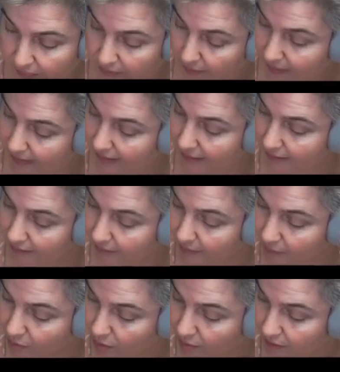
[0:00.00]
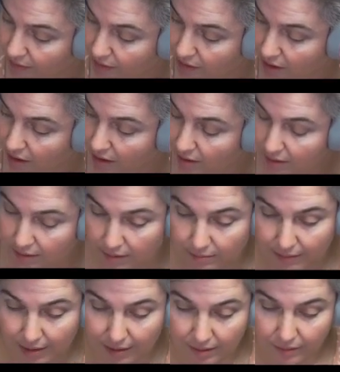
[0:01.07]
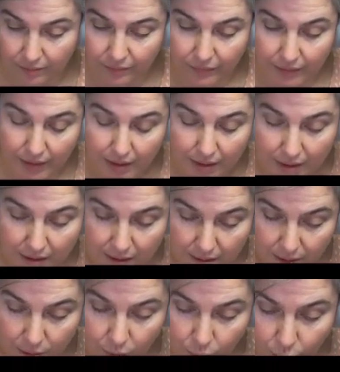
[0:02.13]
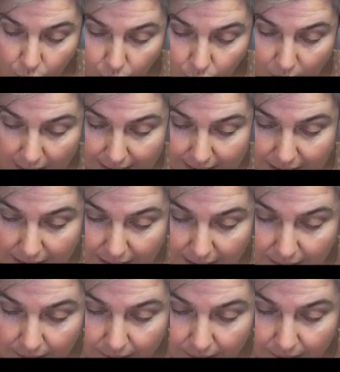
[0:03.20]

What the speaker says: me get a little bit more with this heart because I'm not quite done.